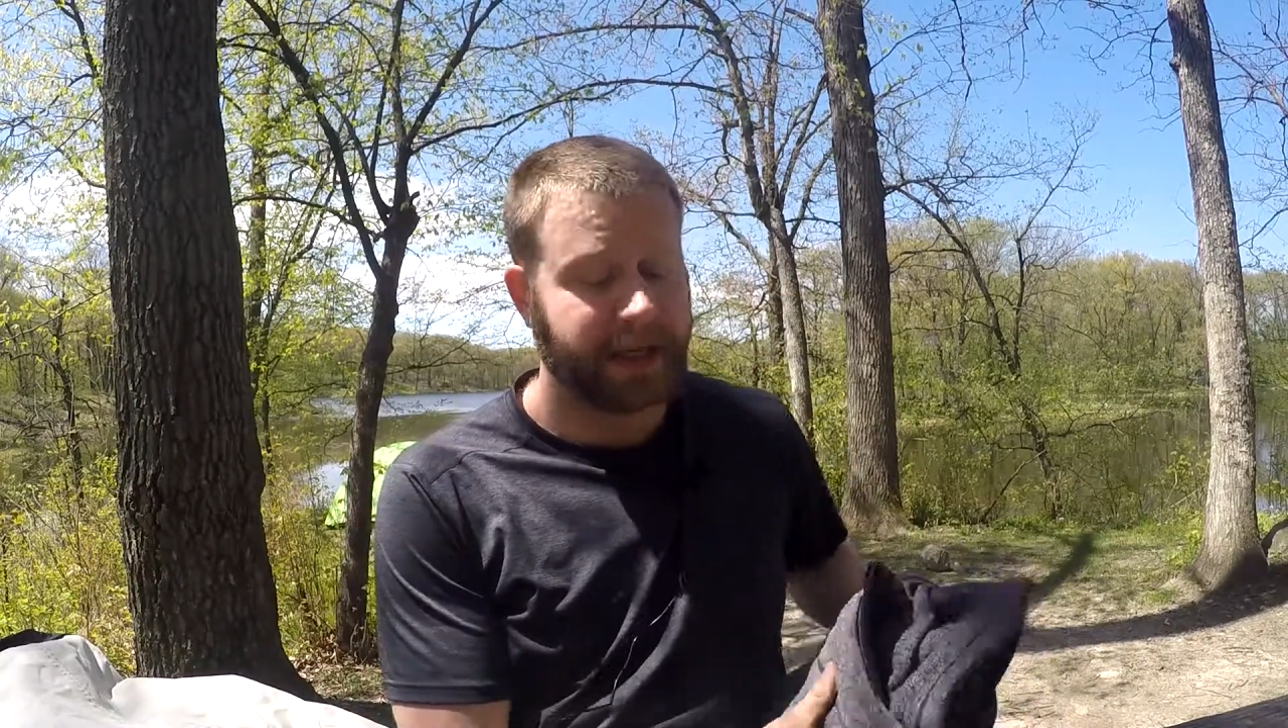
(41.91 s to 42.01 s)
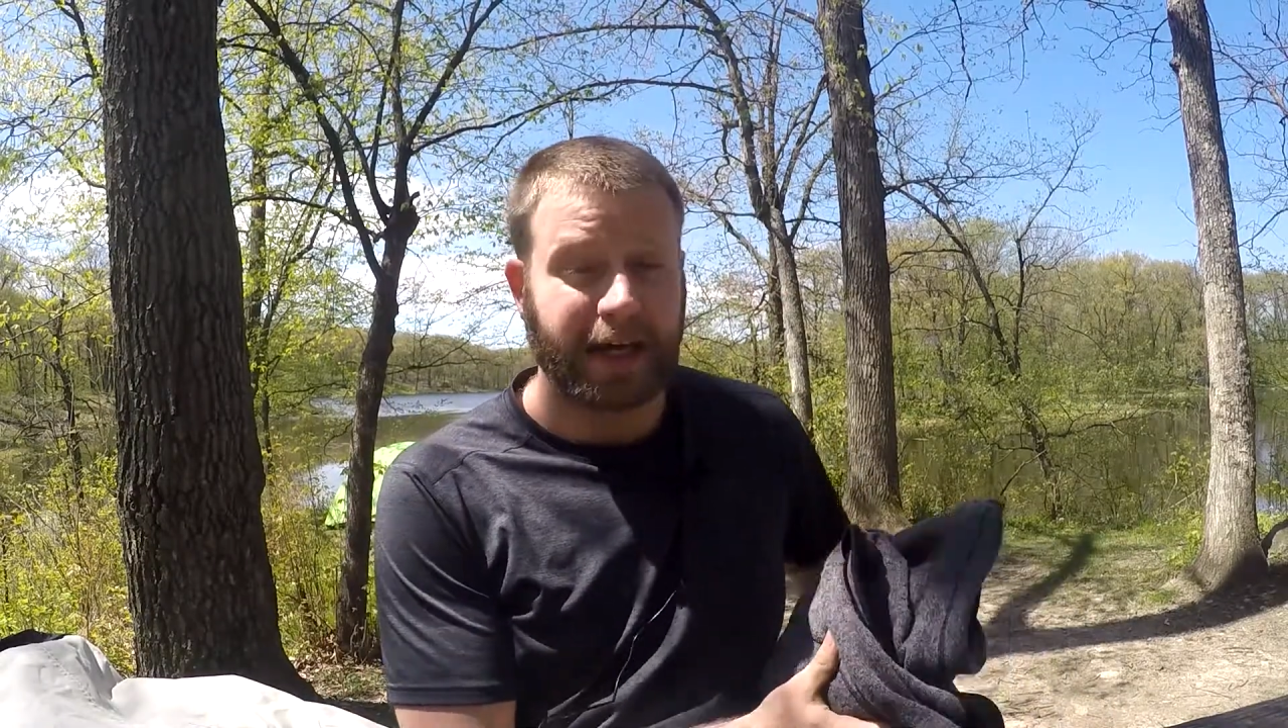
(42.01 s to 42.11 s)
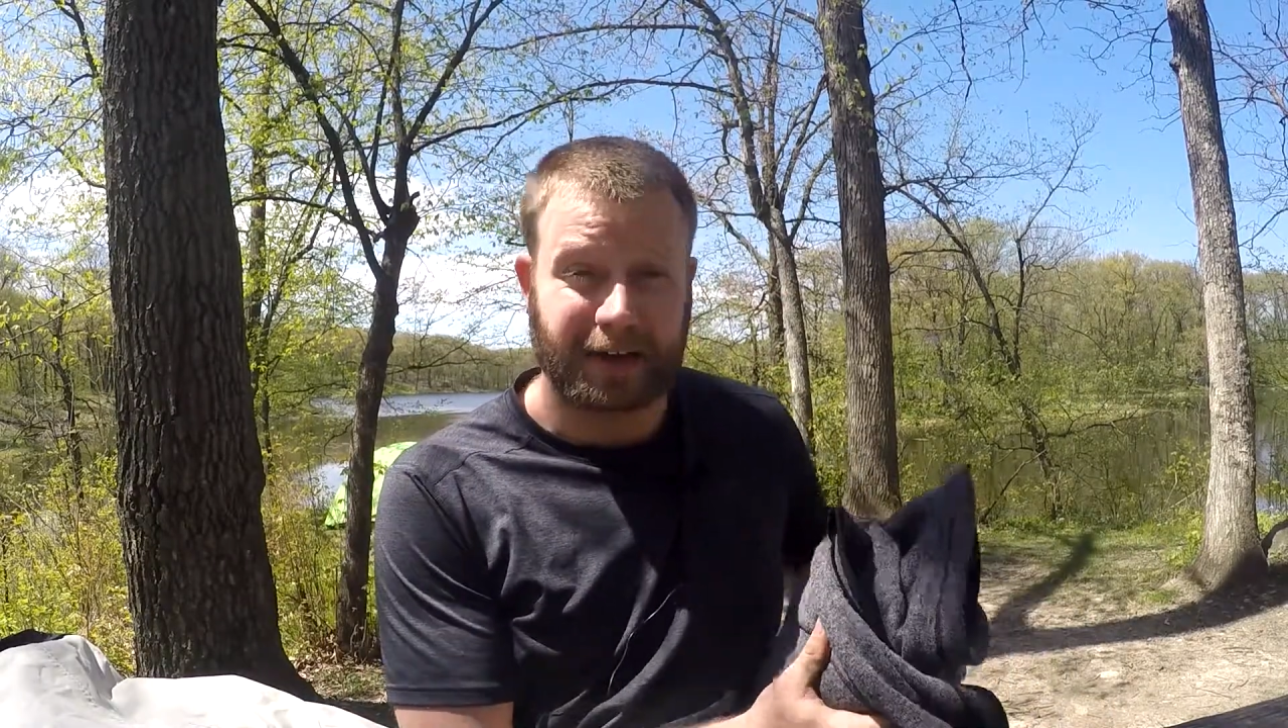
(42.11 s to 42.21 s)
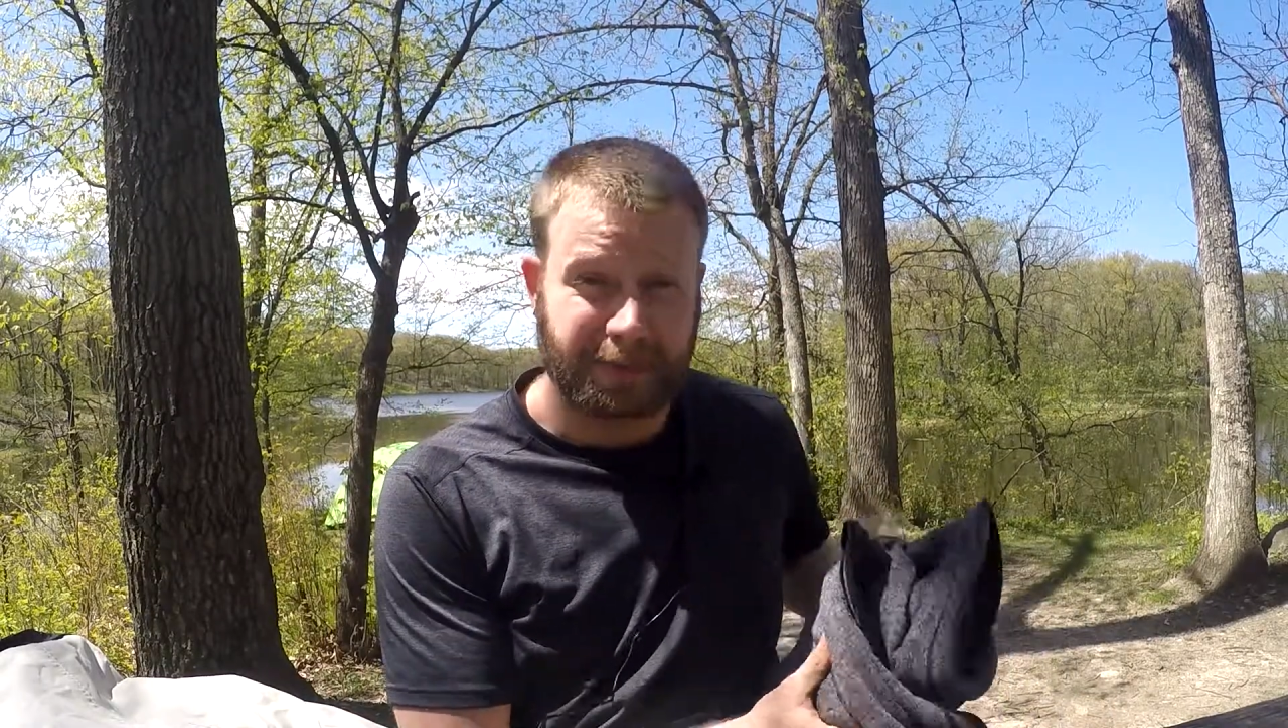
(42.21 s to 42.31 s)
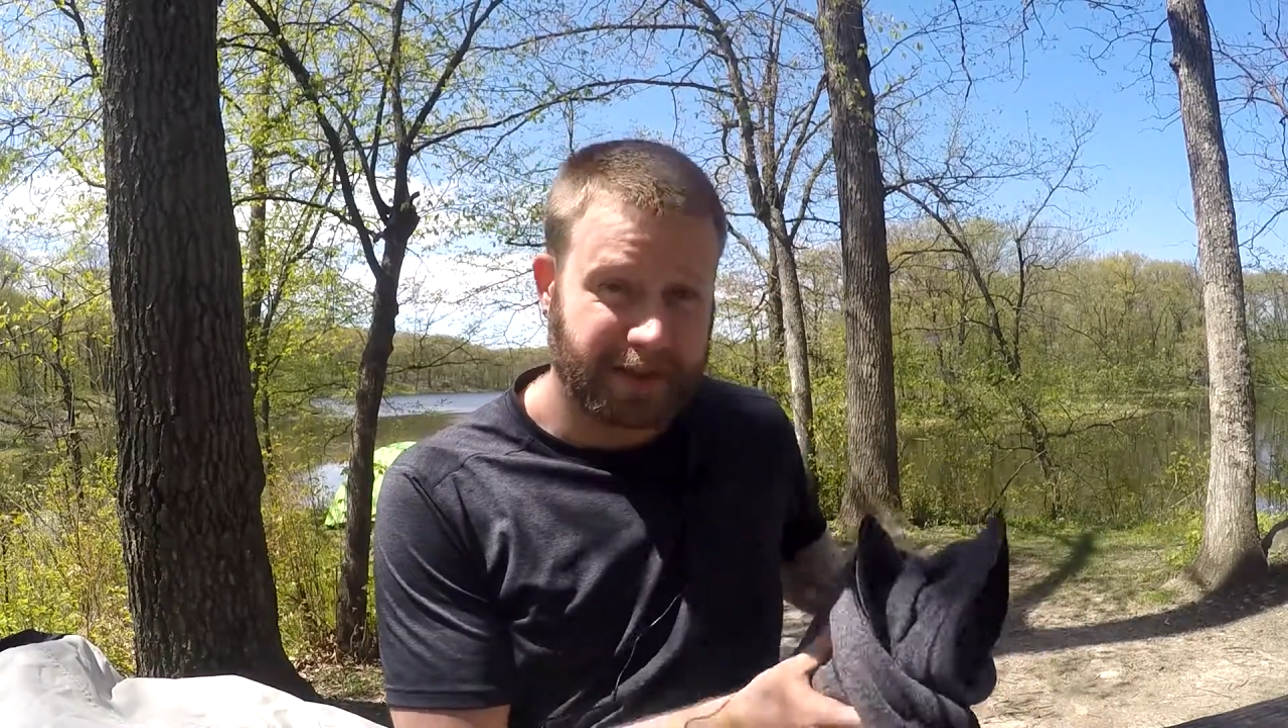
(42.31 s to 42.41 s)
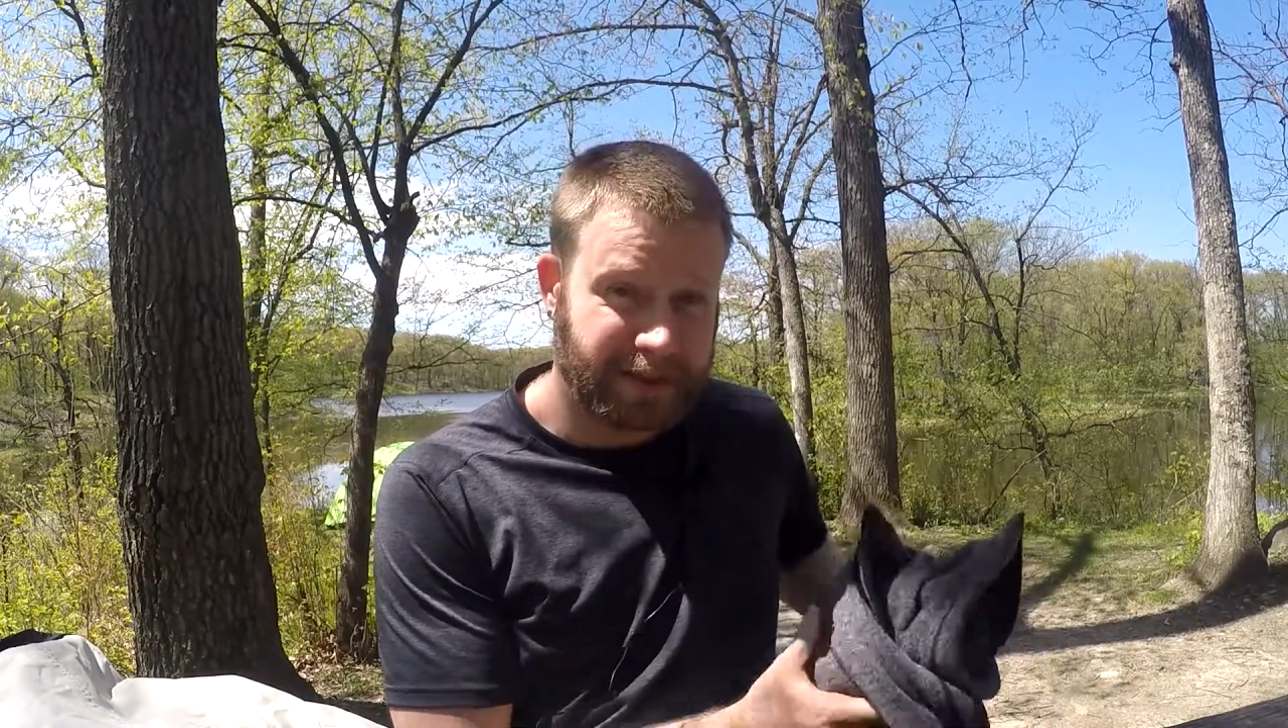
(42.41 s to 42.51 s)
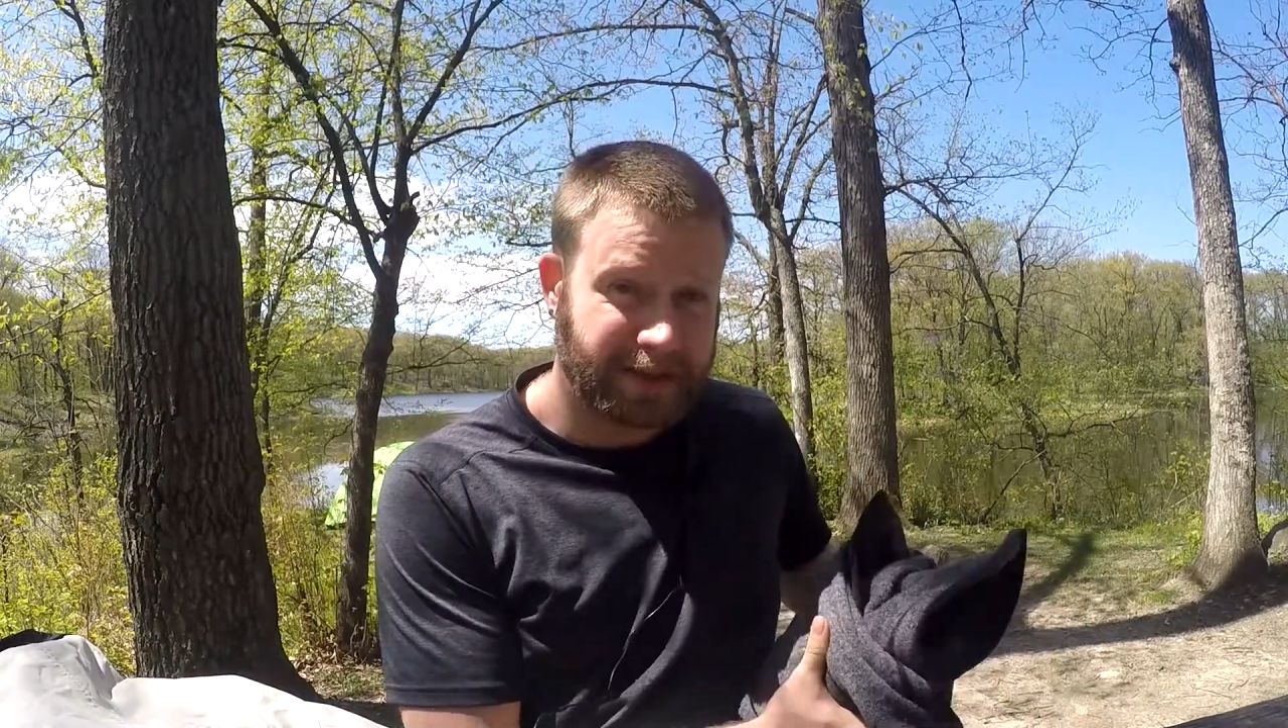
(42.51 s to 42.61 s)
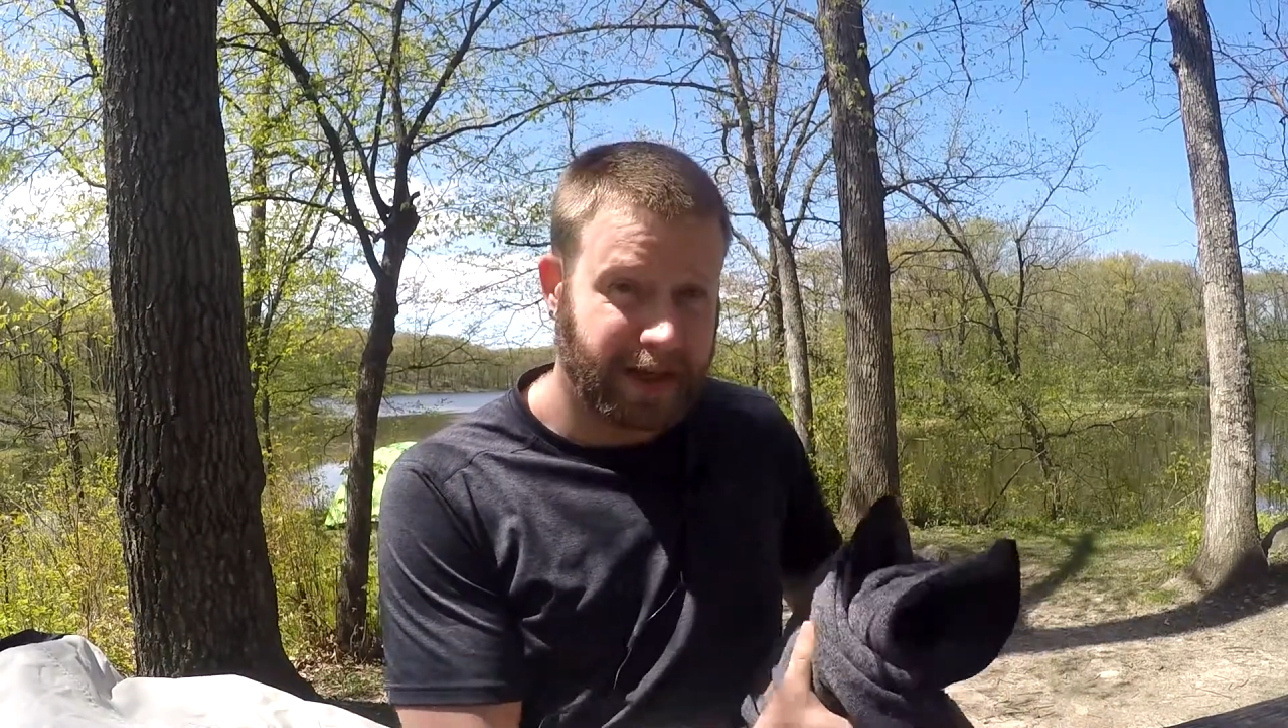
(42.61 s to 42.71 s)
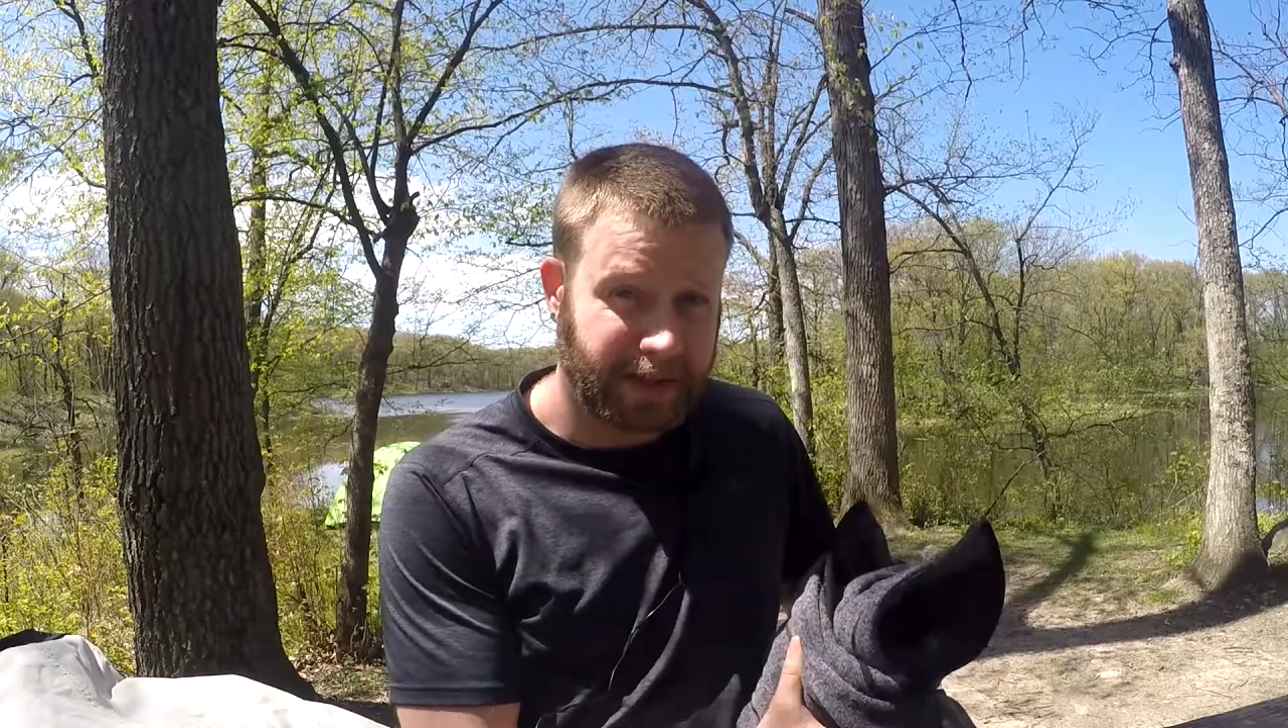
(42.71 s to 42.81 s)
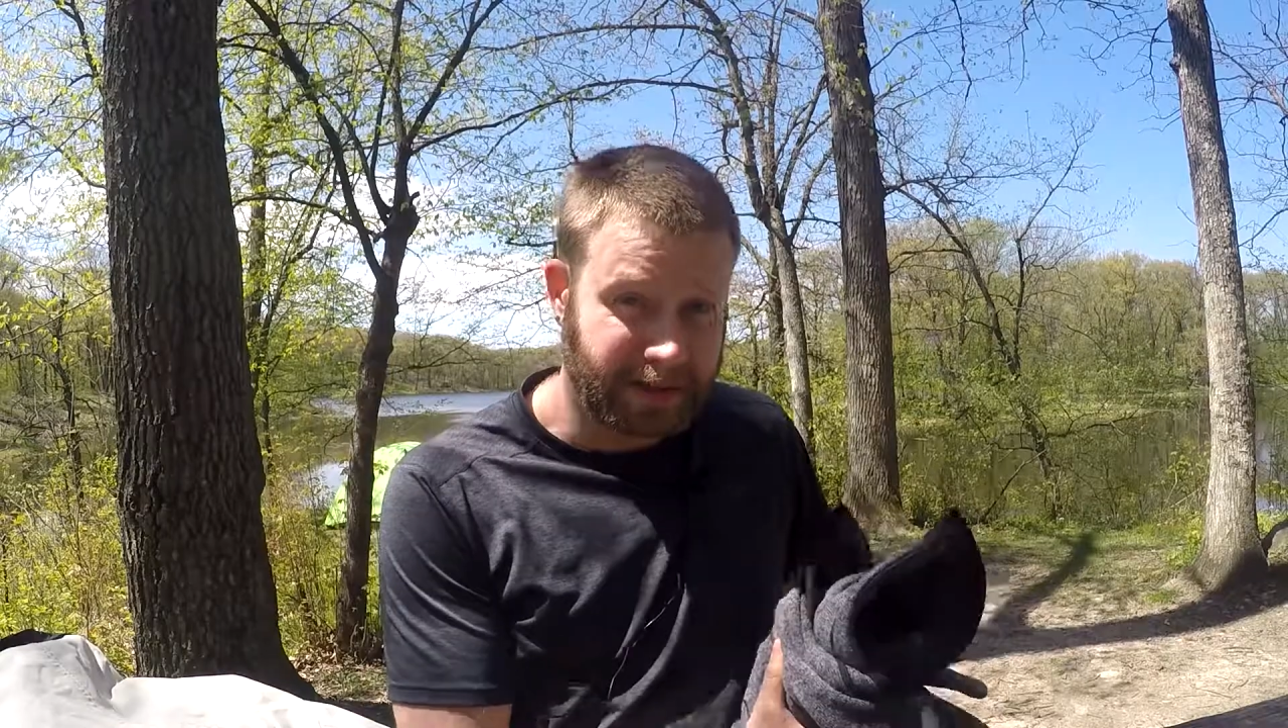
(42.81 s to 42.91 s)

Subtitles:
a compression sack